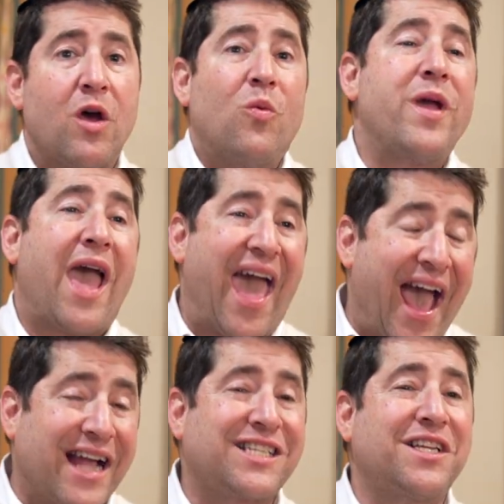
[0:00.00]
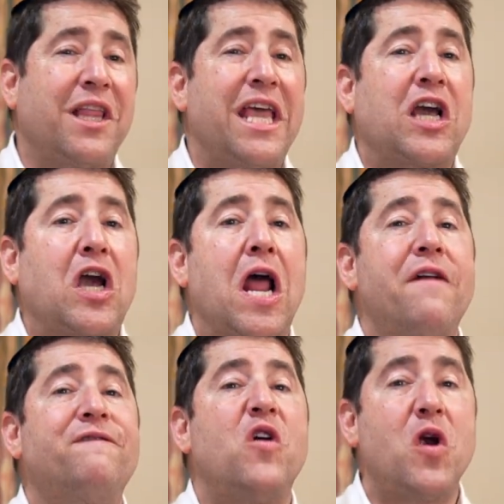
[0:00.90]
we actually
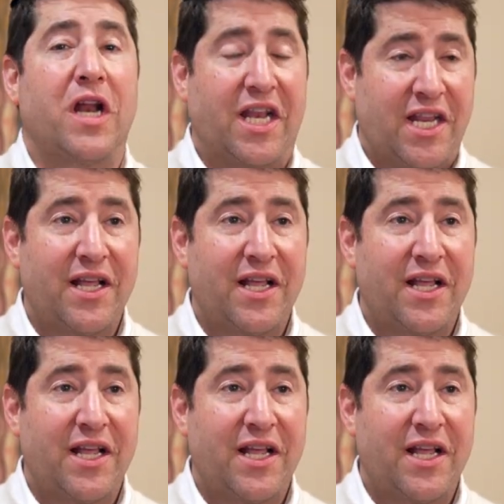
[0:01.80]
converted.